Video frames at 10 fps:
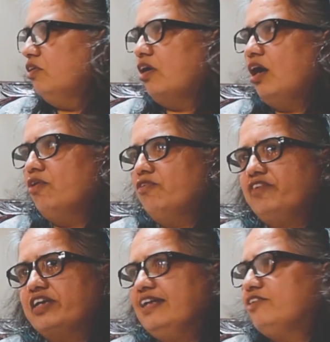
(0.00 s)
or how
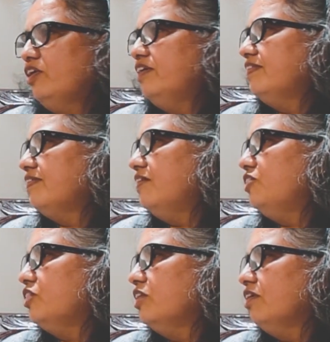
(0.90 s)
fertile soil is
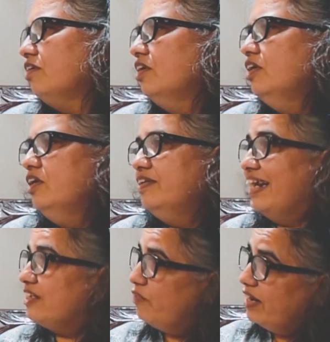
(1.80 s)
essential.
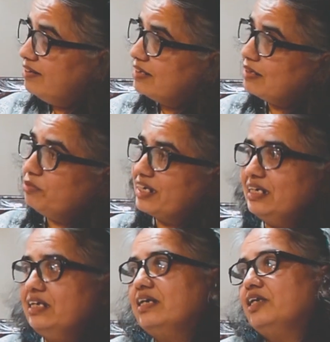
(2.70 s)
That's when the subject
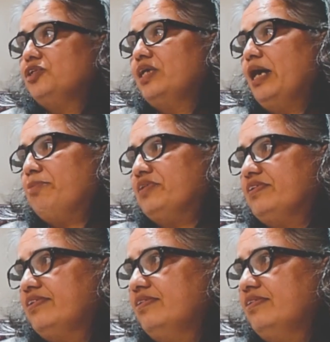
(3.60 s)
integration happens.